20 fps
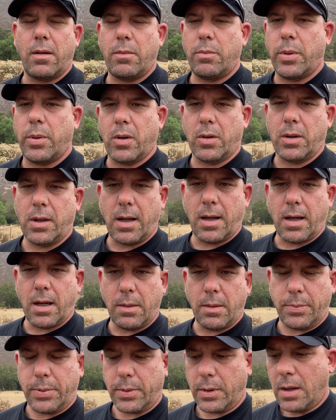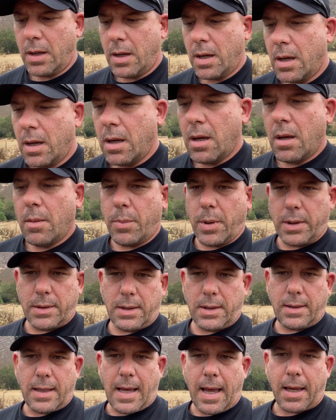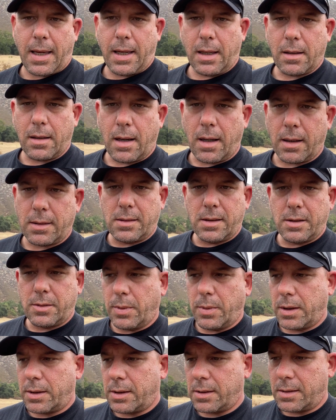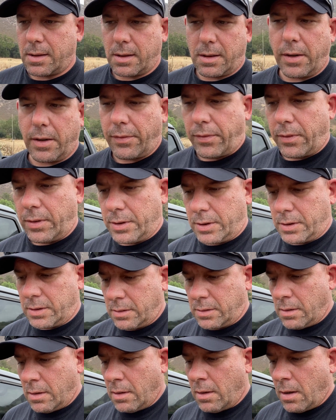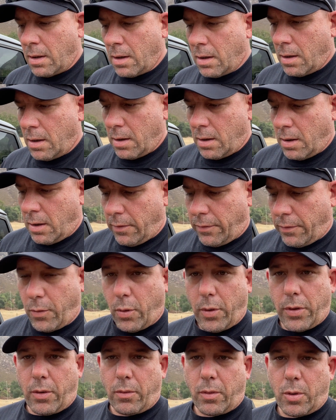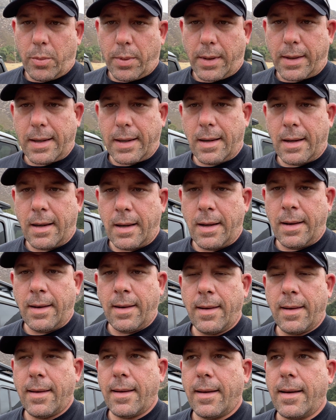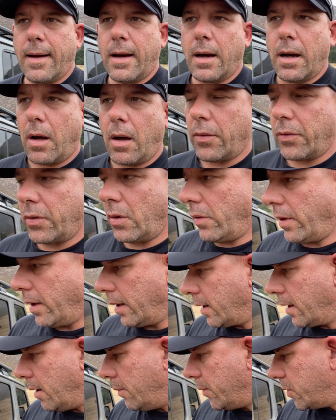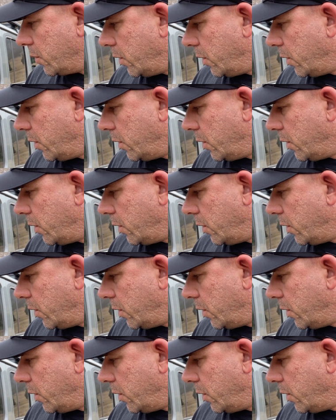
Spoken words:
and build it up, but that can cost as much as the difference for the Rubicon. Also, that comes